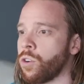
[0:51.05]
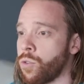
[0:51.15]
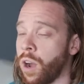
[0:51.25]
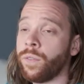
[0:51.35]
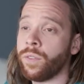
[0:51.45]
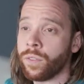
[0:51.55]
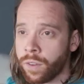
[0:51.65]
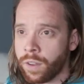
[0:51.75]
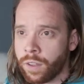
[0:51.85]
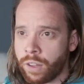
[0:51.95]
run
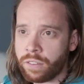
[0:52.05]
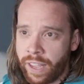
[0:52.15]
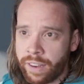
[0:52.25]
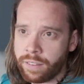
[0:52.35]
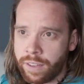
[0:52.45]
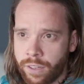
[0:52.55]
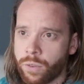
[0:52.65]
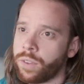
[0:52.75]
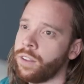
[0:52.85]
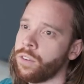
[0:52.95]
the sites in
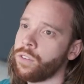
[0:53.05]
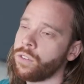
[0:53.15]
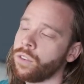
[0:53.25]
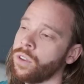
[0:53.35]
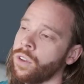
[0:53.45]
containers,